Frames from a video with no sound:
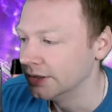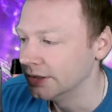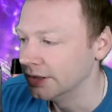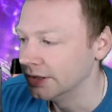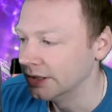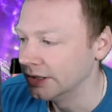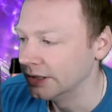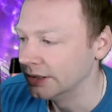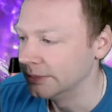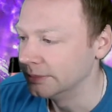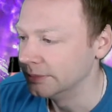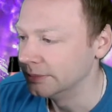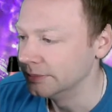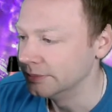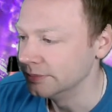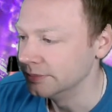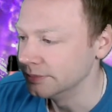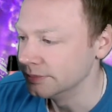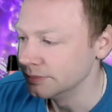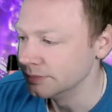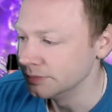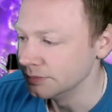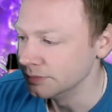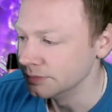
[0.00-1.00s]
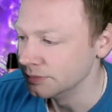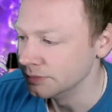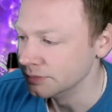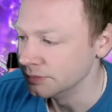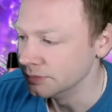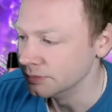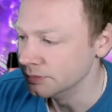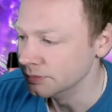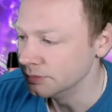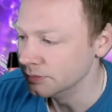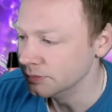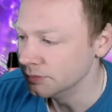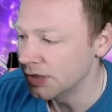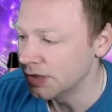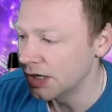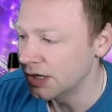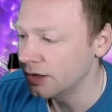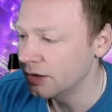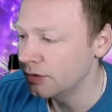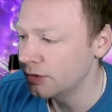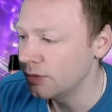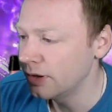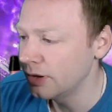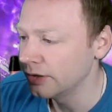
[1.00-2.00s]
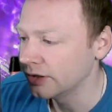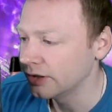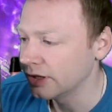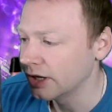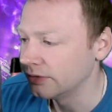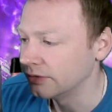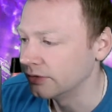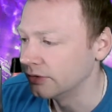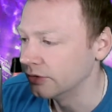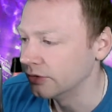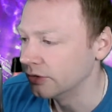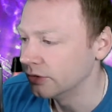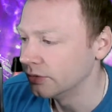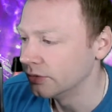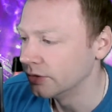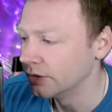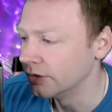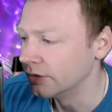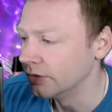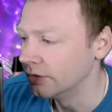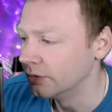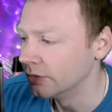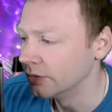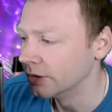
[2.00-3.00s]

No worries, Careful. It's all good.